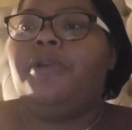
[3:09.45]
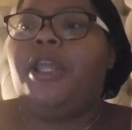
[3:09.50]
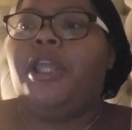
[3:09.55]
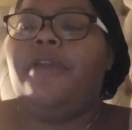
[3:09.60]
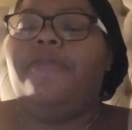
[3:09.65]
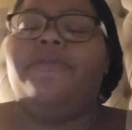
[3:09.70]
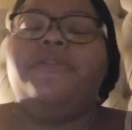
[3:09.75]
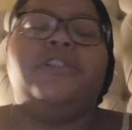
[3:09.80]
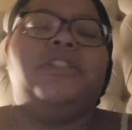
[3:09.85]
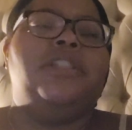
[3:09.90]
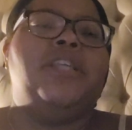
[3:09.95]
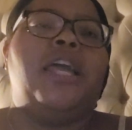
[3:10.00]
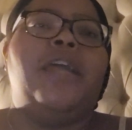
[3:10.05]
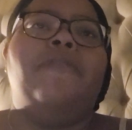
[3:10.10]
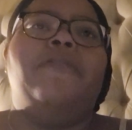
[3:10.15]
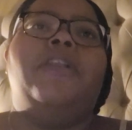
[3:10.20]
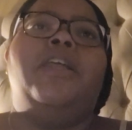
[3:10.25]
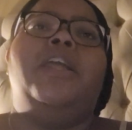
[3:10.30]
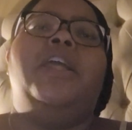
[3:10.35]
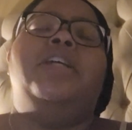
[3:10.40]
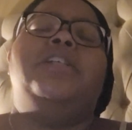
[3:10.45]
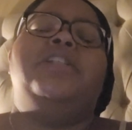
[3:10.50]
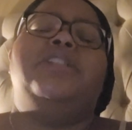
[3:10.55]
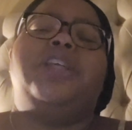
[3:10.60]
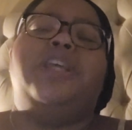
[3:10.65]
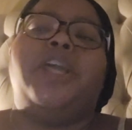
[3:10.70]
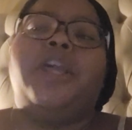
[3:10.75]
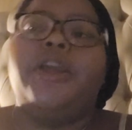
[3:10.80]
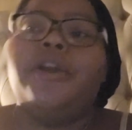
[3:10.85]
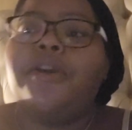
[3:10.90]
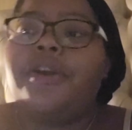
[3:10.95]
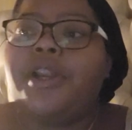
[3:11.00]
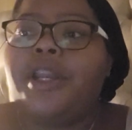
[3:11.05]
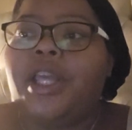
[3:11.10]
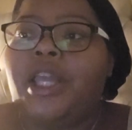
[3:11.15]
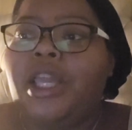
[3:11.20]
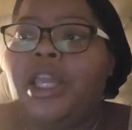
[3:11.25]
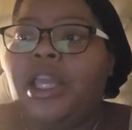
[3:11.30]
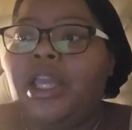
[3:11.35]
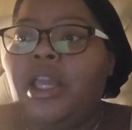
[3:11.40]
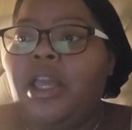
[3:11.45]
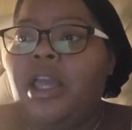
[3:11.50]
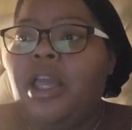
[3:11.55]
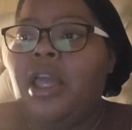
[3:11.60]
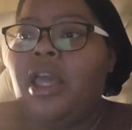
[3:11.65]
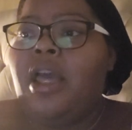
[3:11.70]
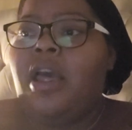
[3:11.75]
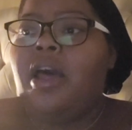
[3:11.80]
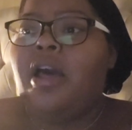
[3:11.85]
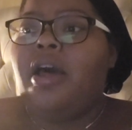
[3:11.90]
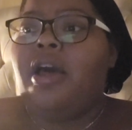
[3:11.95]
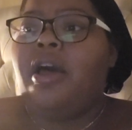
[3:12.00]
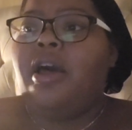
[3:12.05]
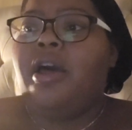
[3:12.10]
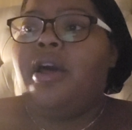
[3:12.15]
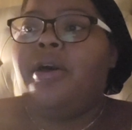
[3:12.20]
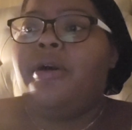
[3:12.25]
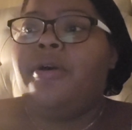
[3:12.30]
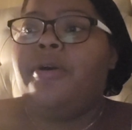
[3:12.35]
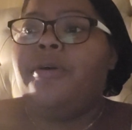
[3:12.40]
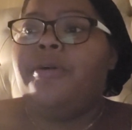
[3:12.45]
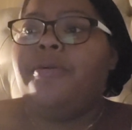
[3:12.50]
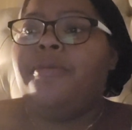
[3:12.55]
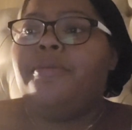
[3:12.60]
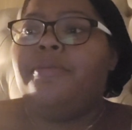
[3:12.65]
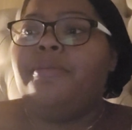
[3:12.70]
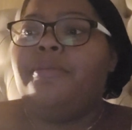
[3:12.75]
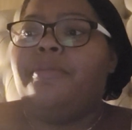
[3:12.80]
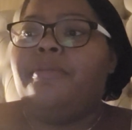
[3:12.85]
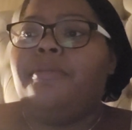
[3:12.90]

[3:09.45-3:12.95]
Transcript: need for safety and security. Um,